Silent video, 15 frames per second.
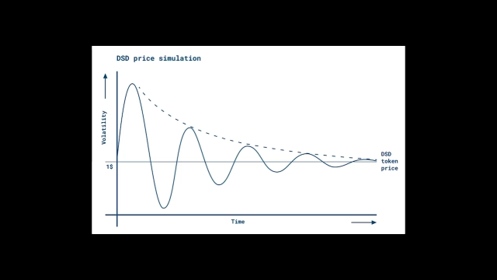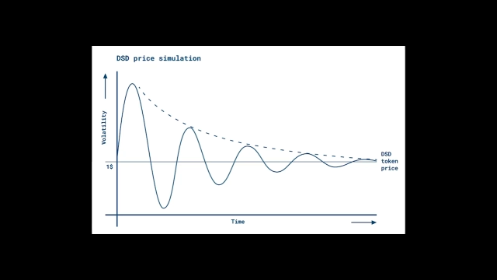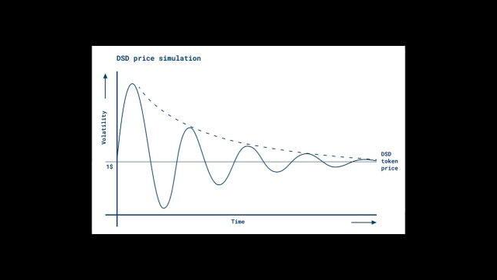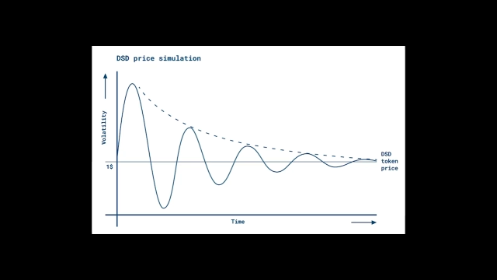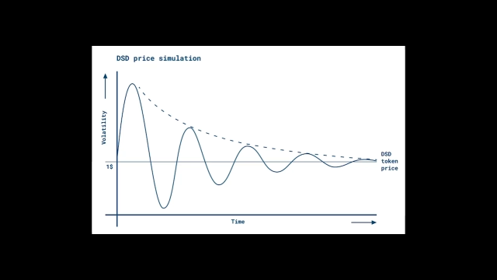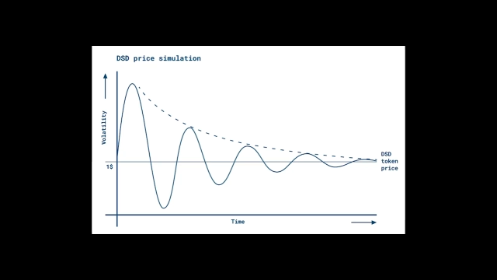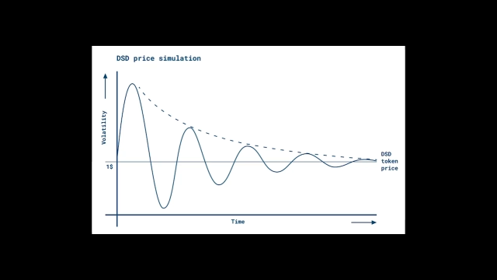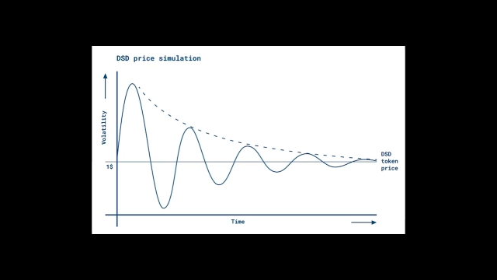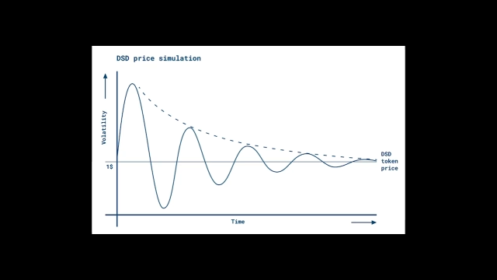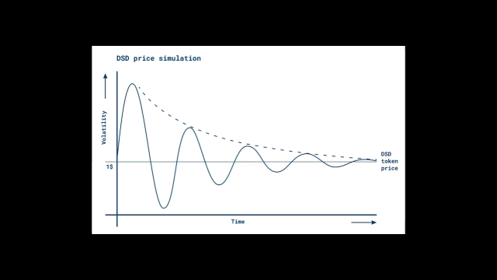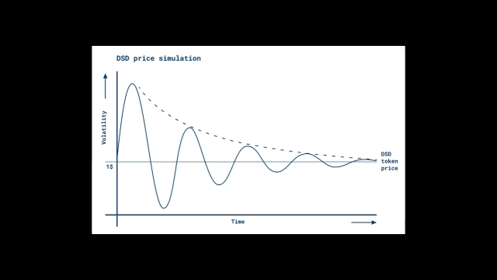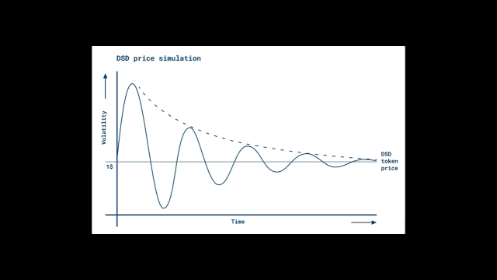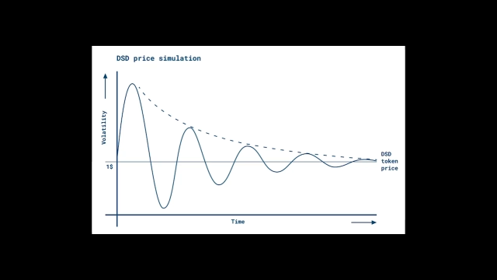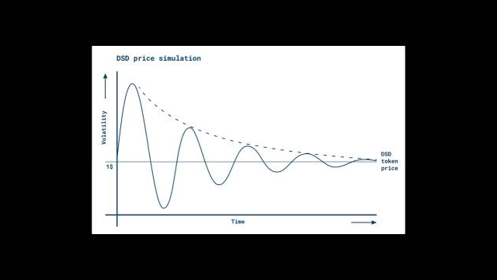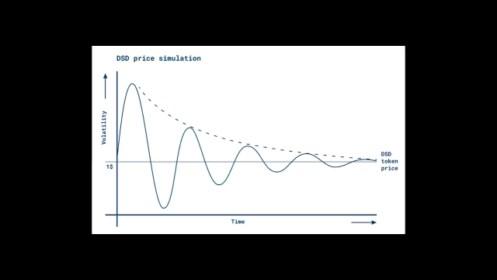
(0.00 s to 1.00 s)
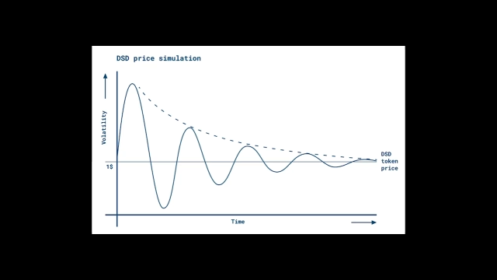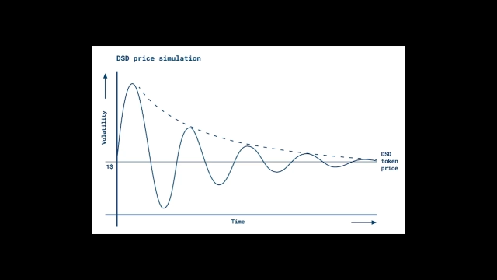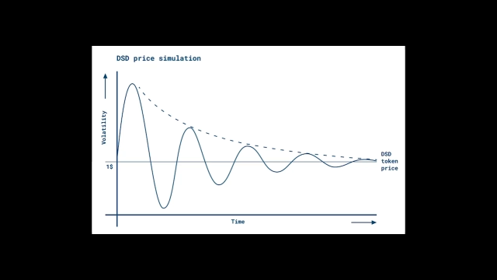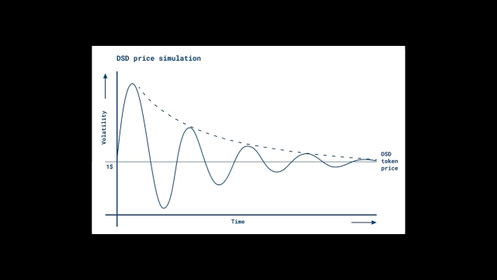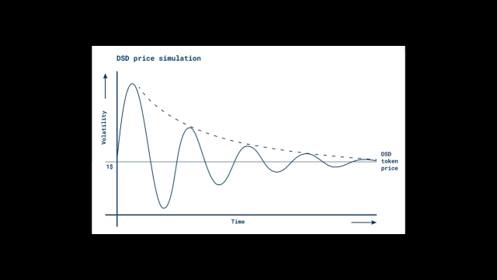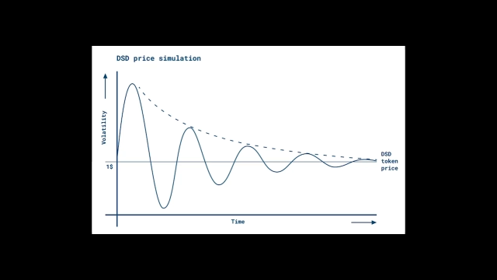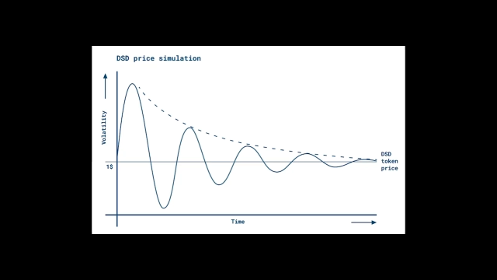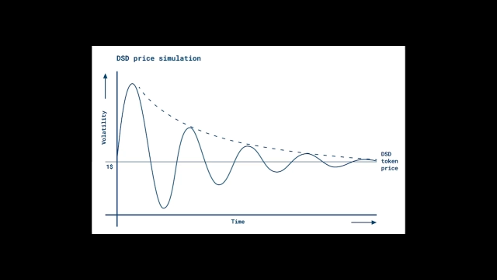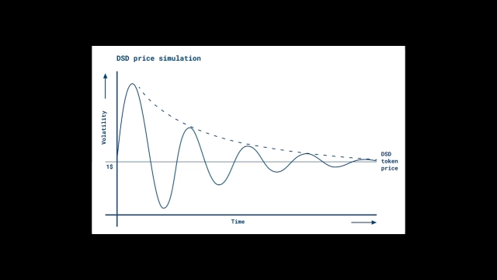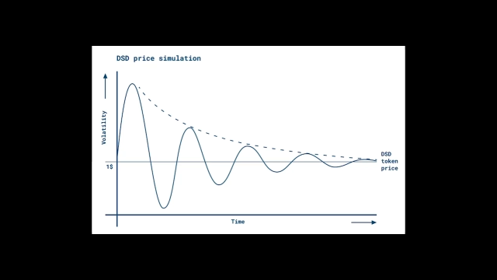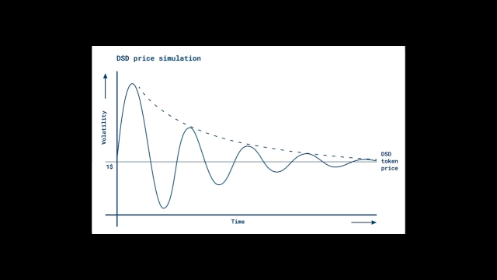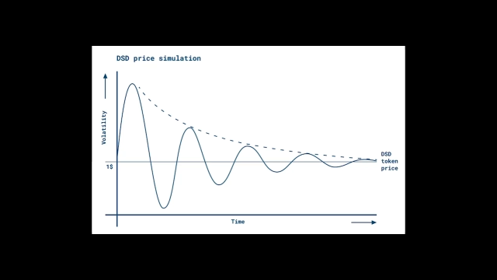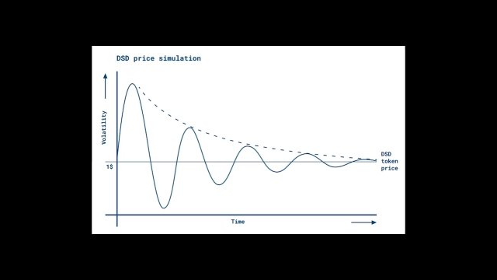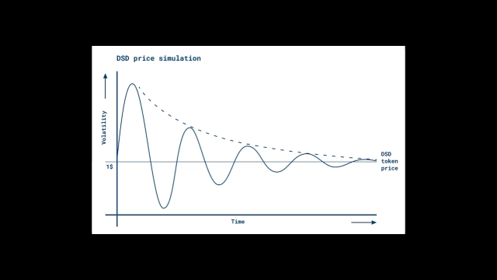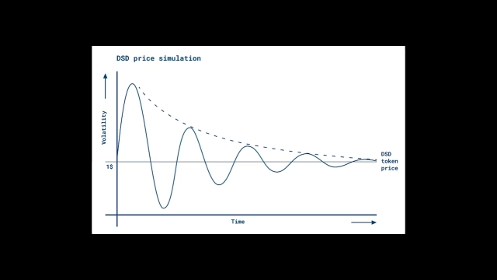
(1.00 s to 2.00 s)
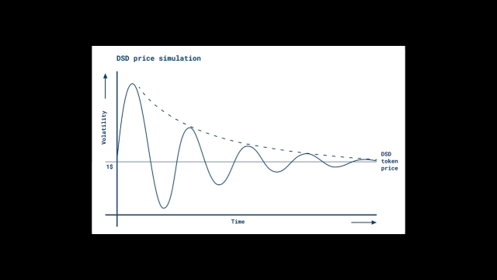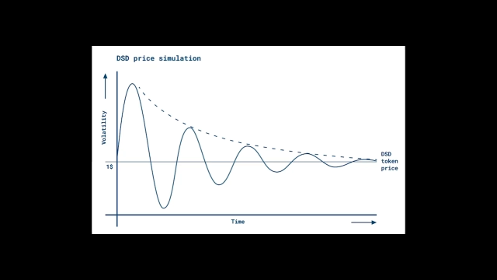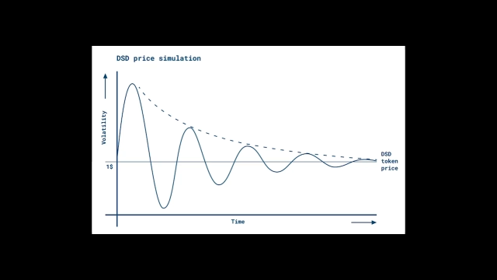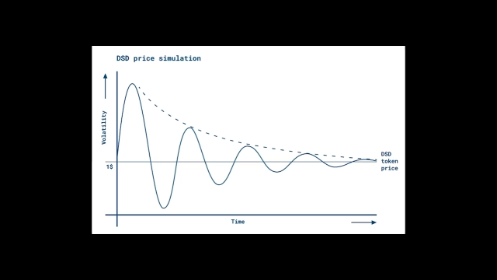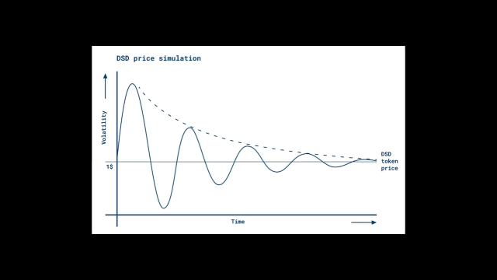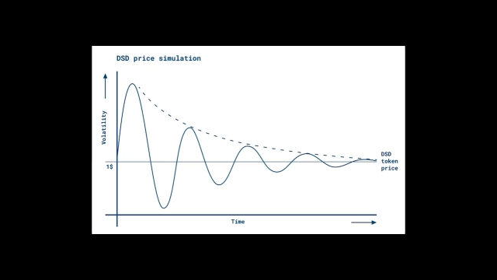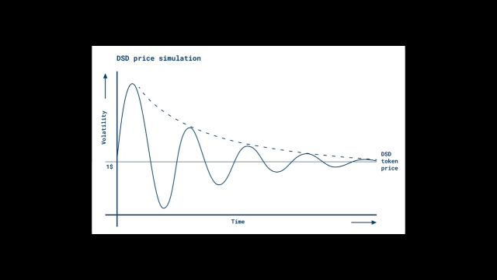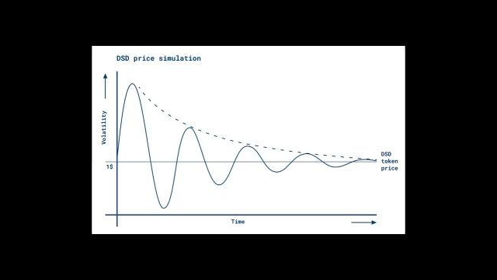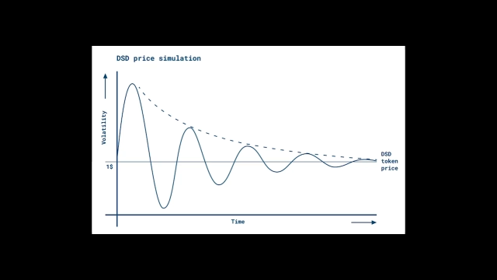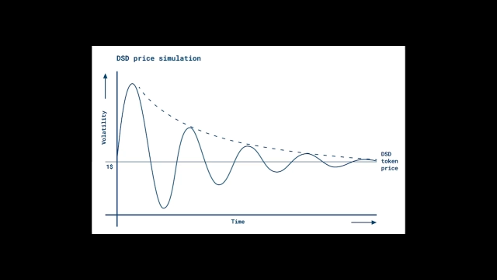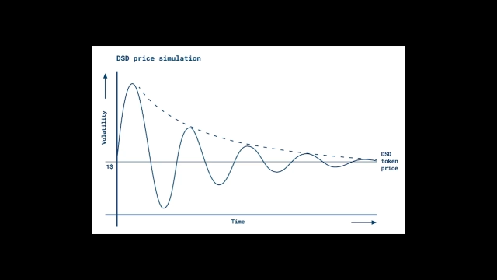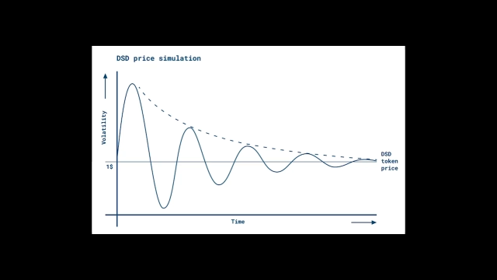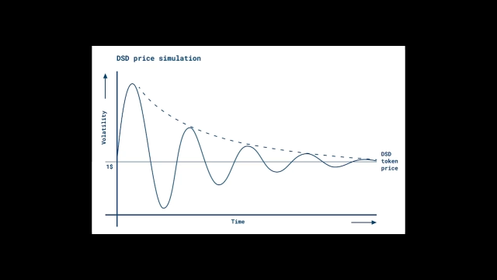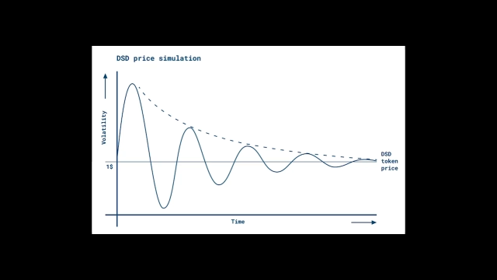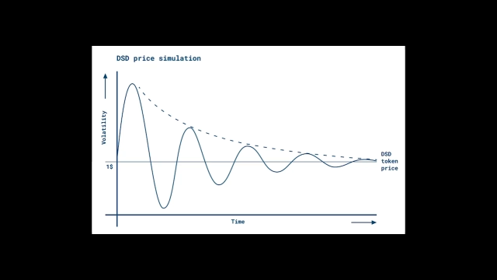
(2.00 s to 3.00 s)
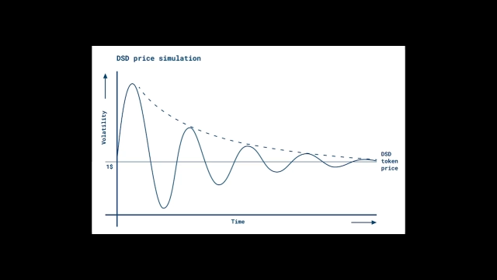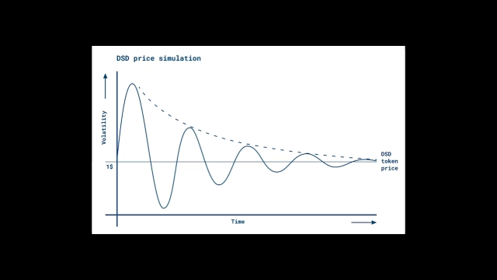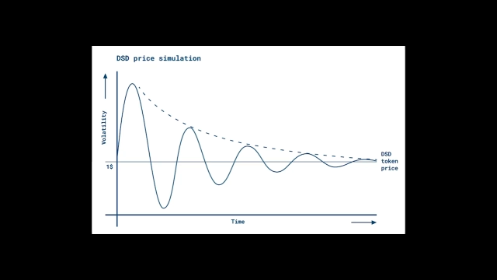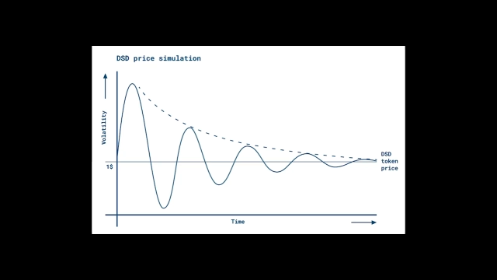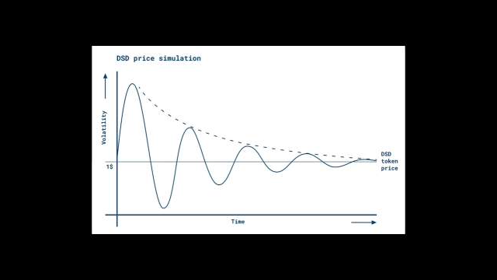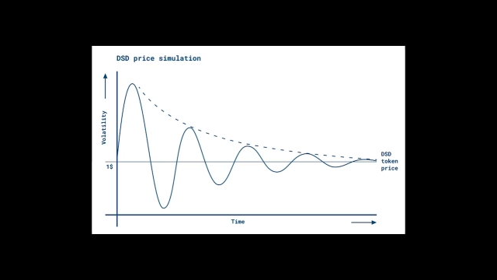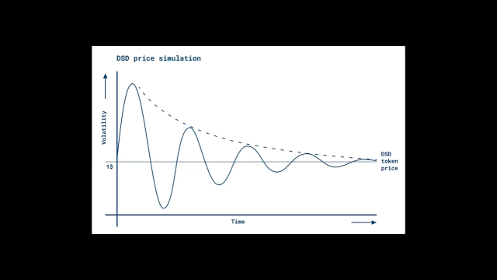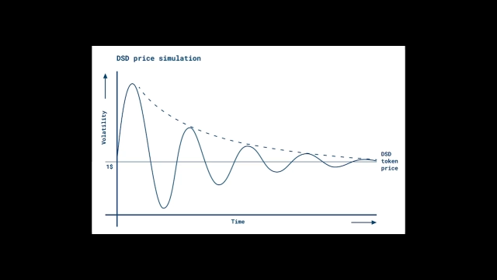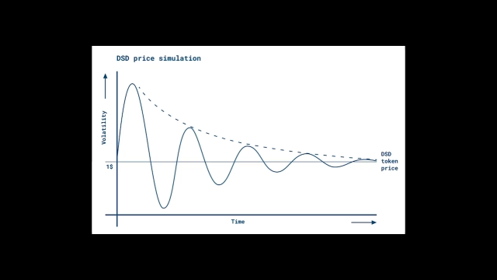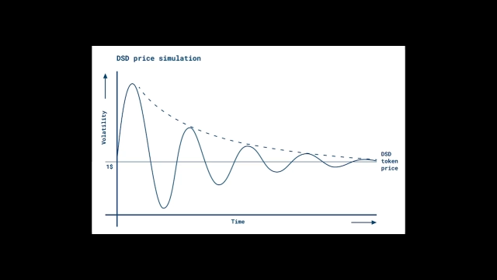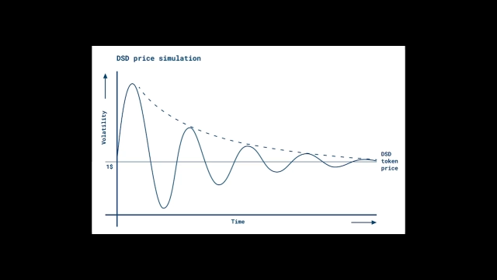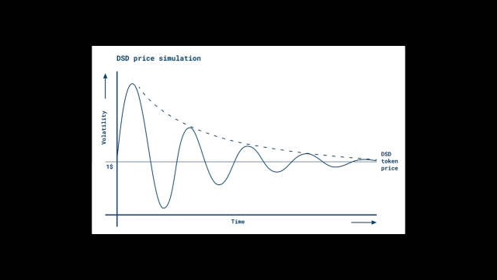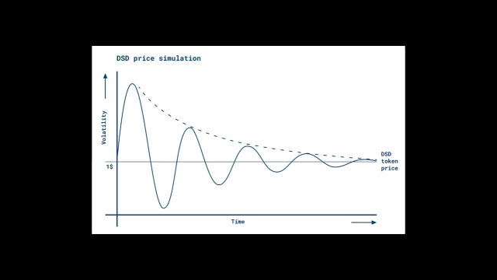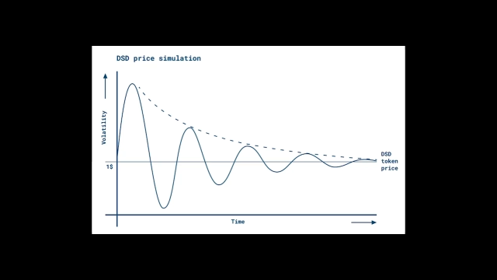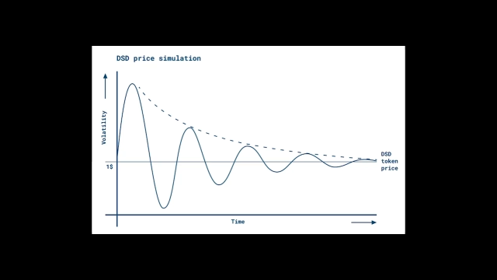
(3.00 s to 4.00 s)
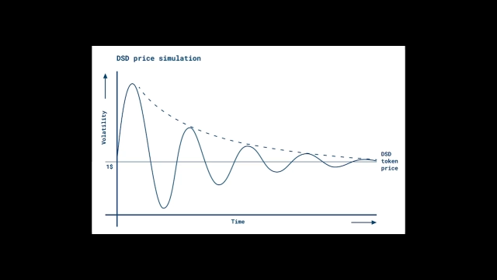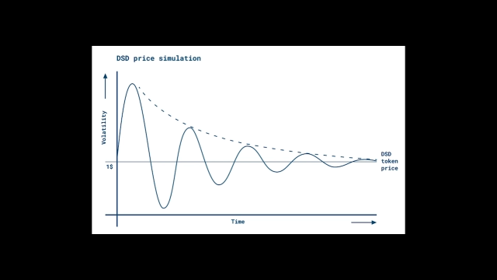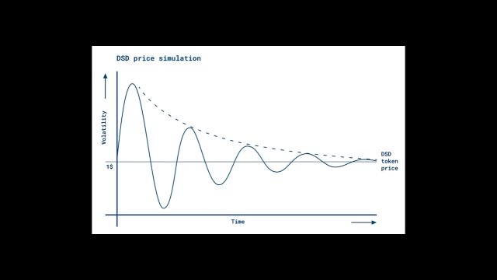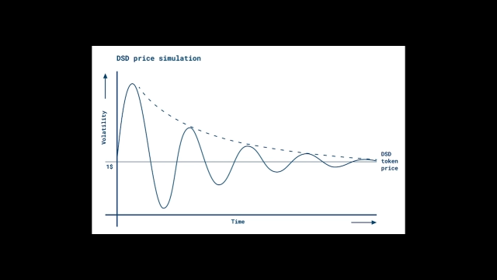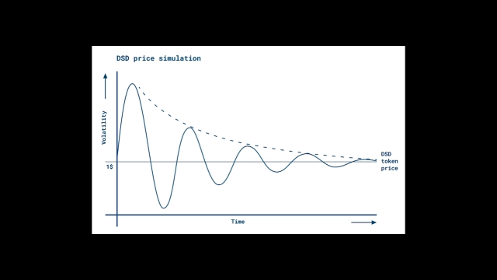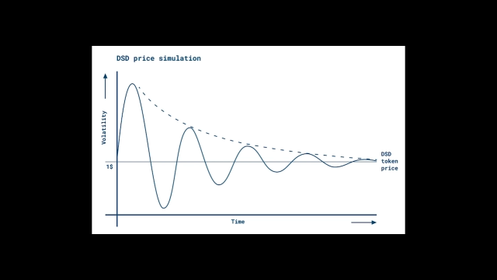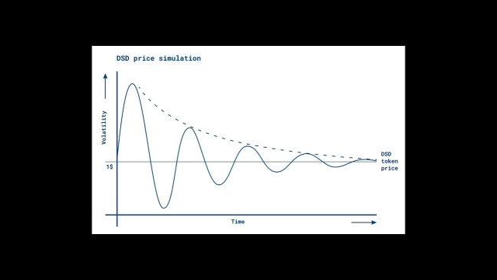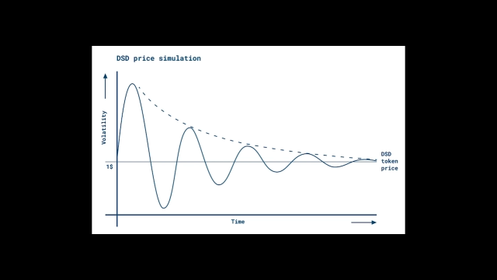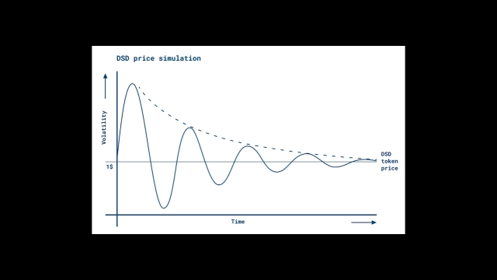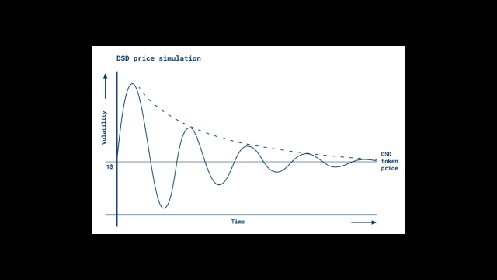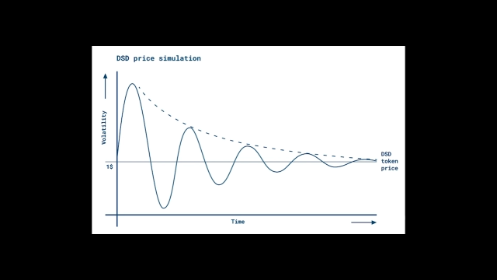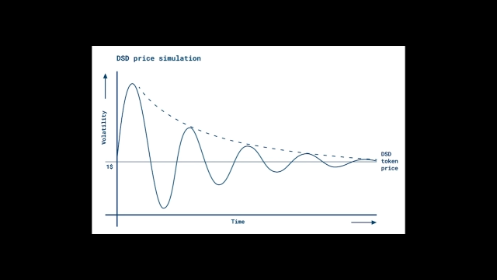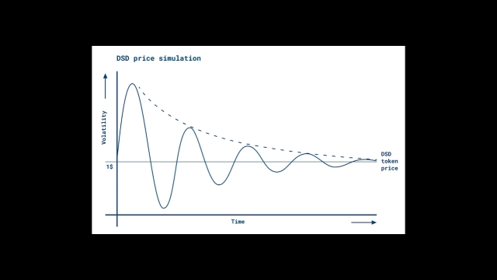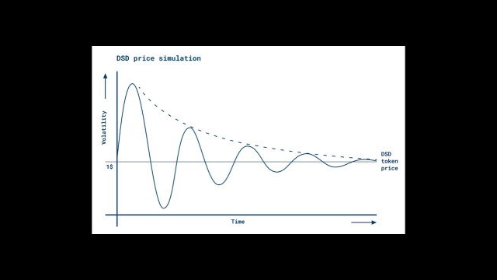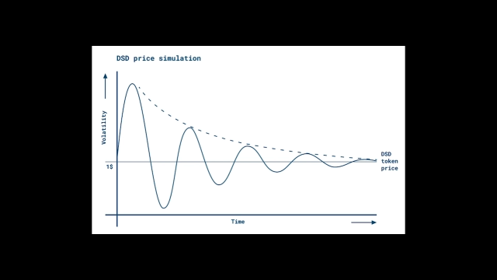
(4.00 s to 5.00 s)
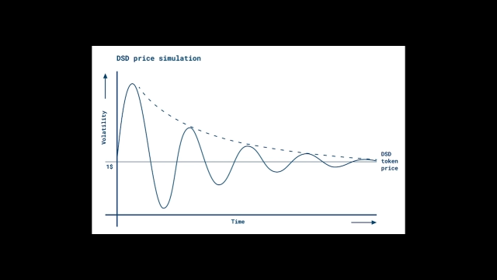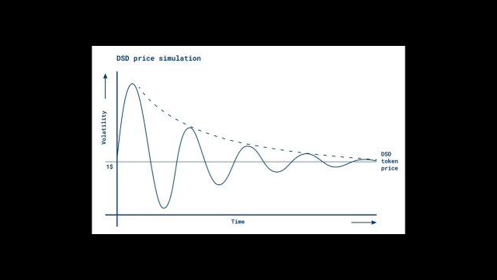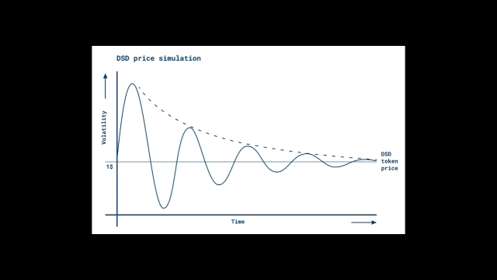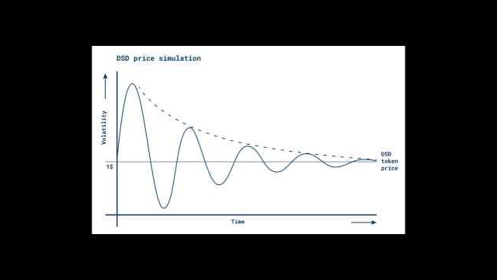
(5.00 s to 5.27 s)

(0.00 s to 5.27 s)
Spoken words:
Nobody's mouth can be seen.